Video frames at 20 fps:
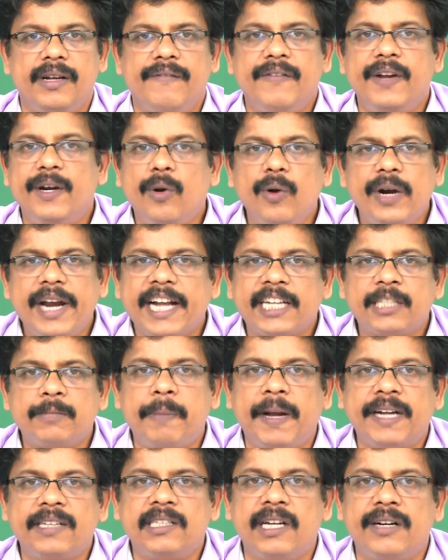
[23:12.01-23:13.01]
We do not
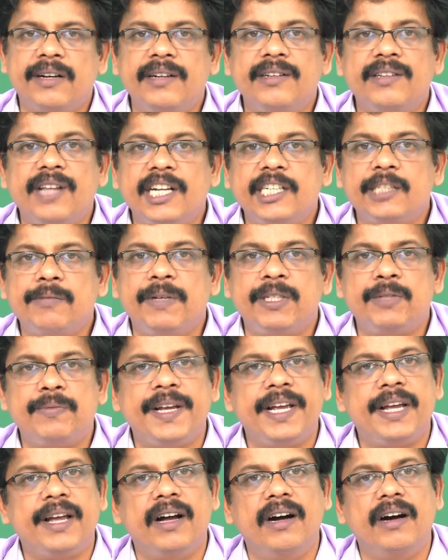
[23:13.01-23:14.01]
expect certain things which we